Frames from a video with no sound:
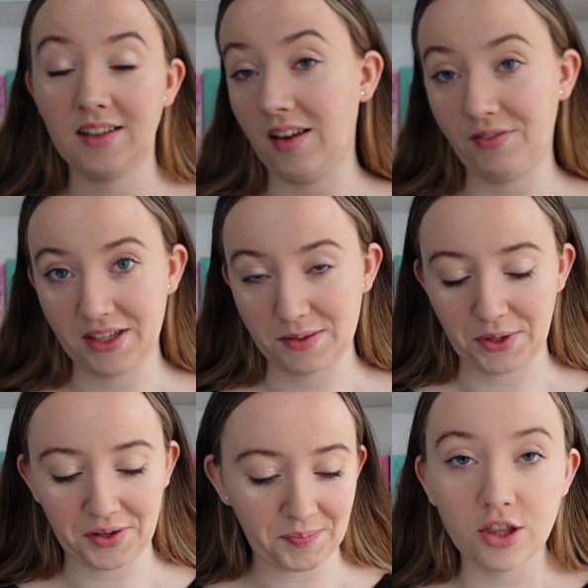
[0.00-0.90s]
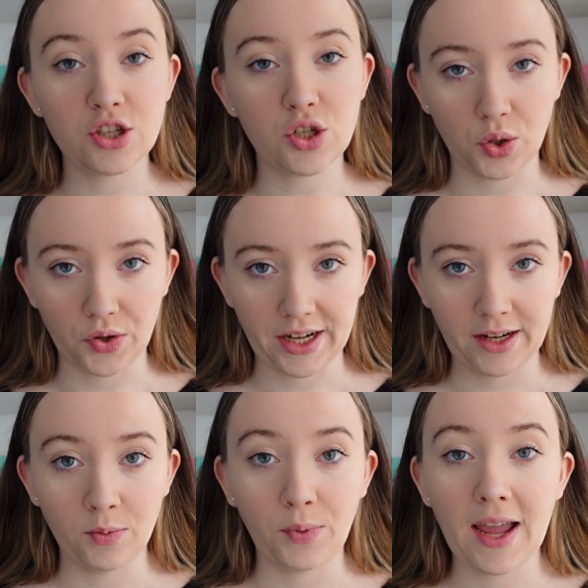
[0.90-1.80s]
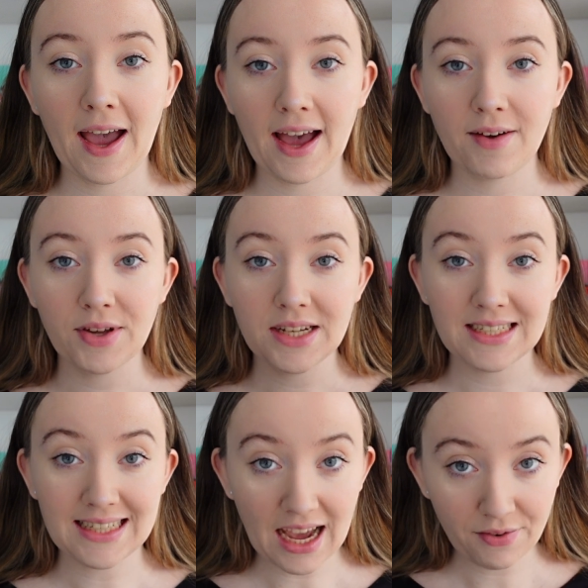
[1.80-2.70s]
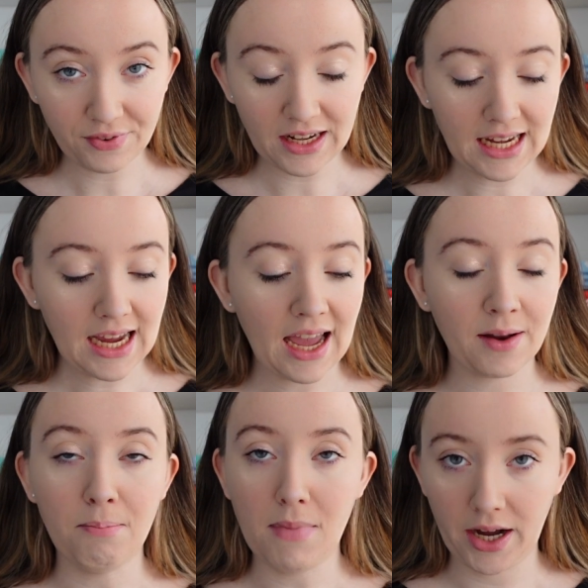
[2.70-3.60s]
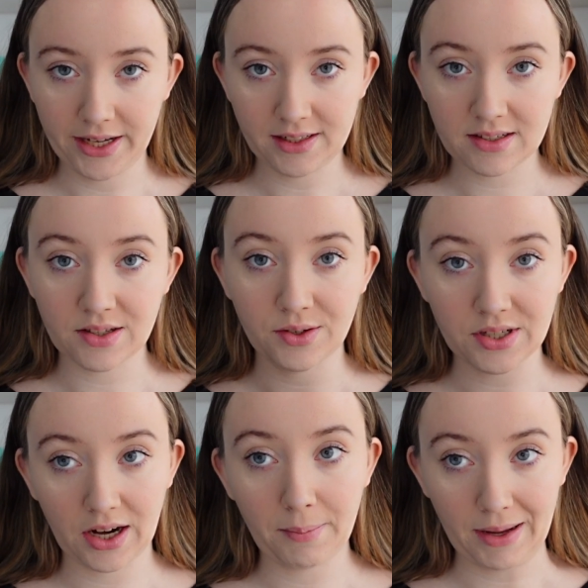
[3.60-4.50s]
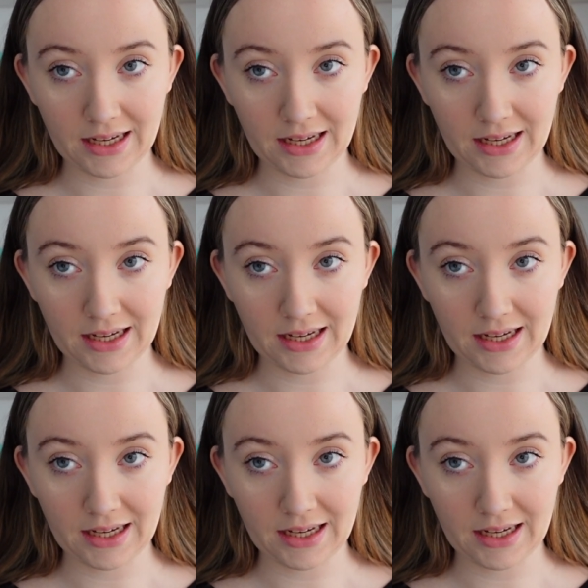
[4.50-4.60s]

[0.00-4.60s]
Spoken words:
love this book. The story. We have Daphne and Miles. Those are our main